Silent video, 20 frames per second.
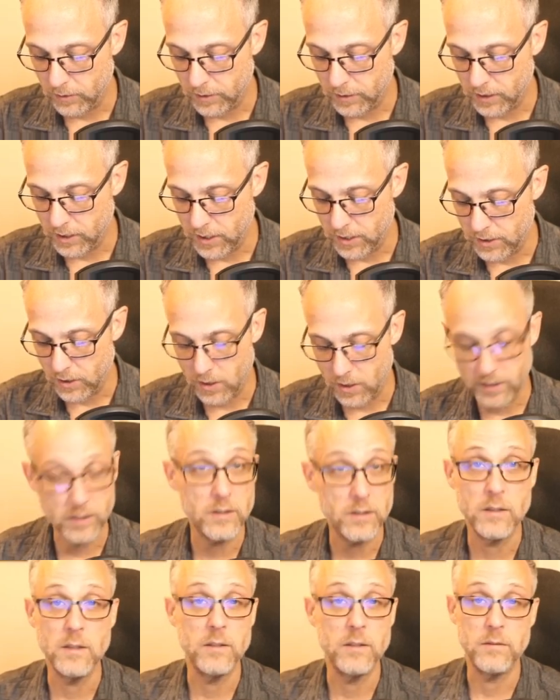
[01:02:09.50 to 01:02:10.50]

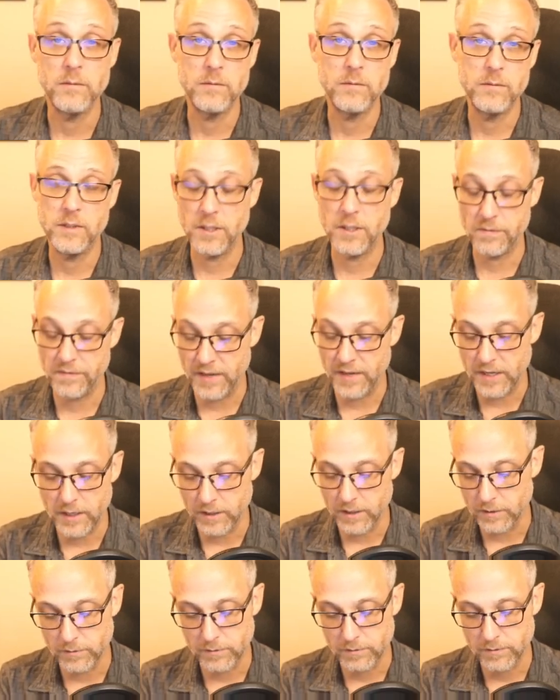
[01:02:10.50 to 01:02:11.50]
canonical
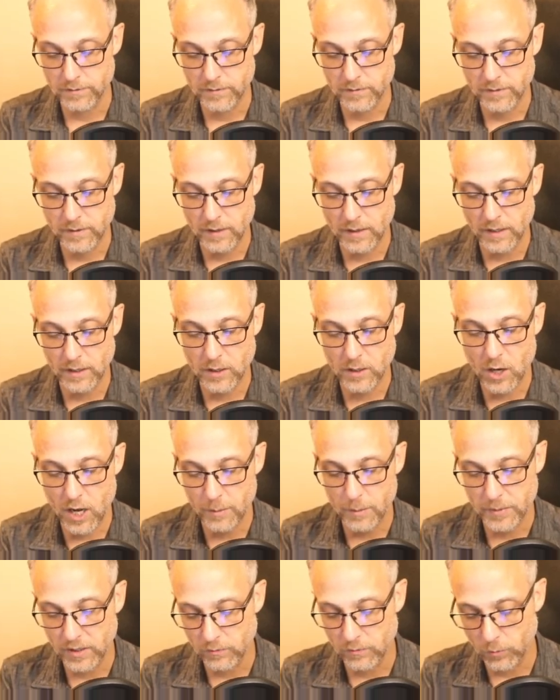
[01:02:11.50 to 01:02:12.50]
definitive
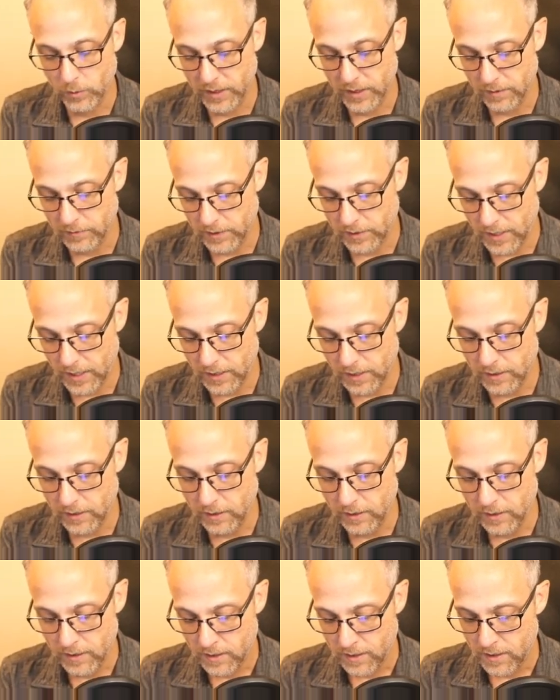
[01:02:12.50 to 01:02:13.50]
copy of whatever
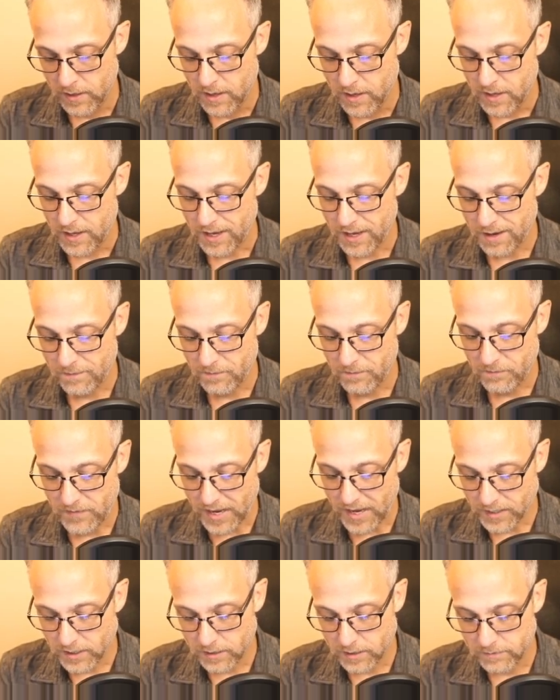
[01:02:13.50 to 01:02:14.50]
data.
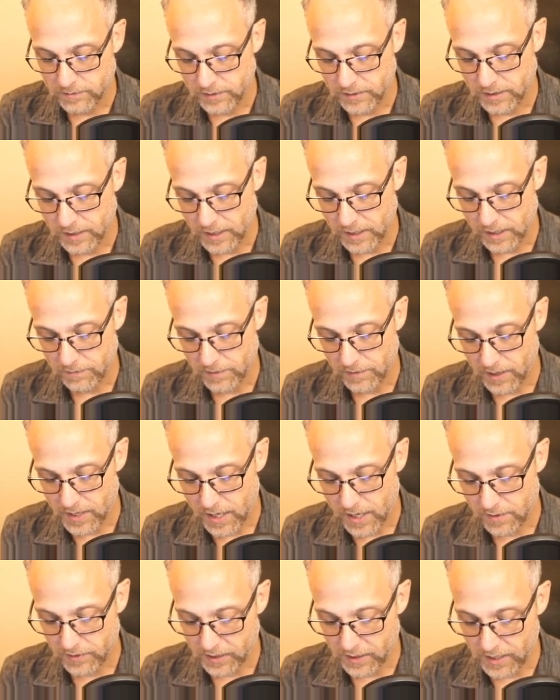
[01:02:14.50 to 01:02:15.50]
Effectively, if I
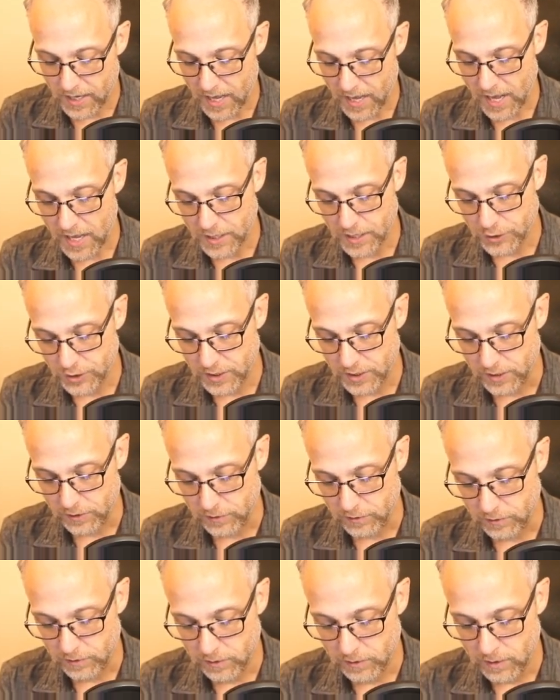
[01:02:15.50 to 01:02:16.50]
have a cache
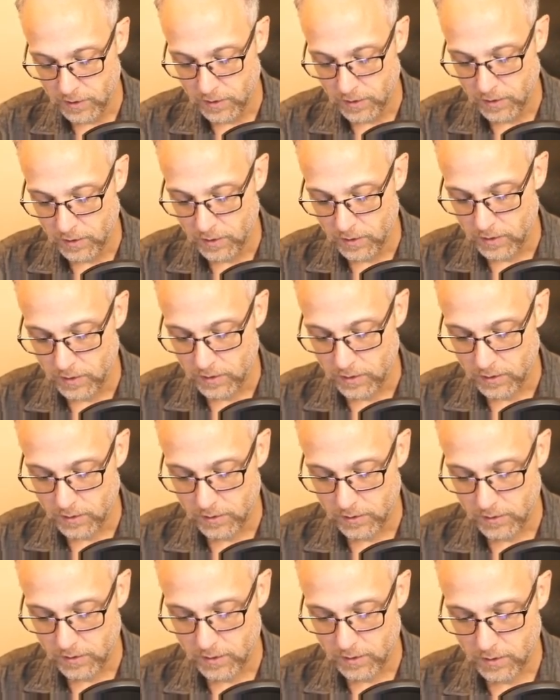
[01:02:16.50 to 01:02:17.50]
here,
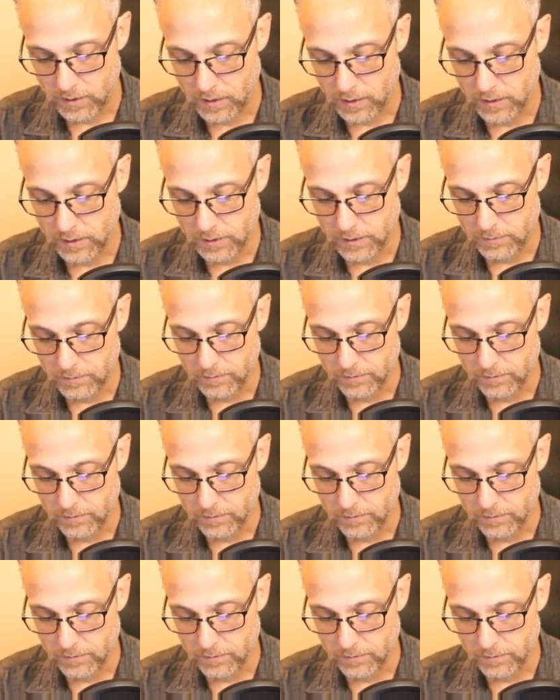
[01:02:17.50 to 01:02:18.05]
what?